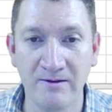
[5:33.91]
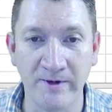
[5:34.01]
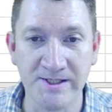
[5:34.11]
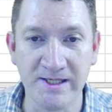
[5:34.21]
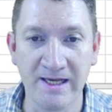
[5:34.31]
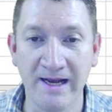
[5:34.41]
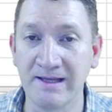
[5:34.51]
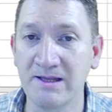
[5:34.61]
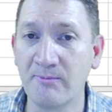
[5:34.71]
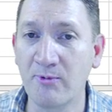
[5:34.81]
once again I
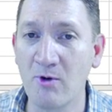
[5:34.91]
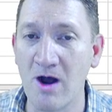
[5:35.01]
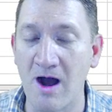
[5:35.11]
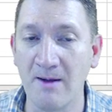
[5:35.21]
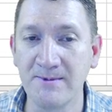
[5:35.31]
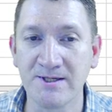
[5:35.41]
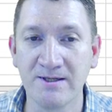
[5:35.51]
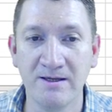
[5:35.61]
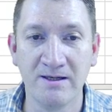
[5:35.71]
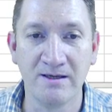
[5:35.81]
get the prompt,
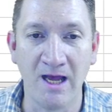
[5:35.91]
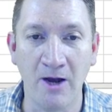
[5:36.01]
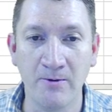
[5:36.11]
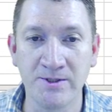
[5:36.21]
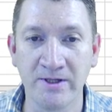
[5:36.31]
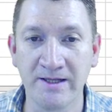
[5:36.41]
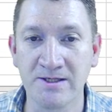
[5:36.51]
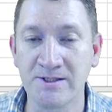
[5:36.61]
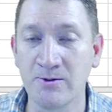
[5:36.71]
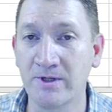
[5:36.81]
how would you like
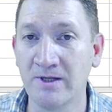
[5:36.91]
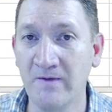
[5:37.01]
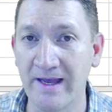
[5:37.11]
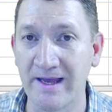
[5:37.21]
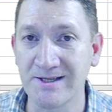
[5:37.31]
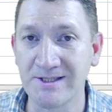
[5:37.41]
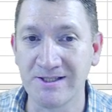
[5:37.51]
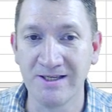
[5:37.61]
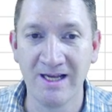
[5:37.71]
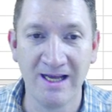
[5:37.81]
to sort the
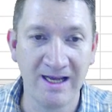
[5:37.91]
list?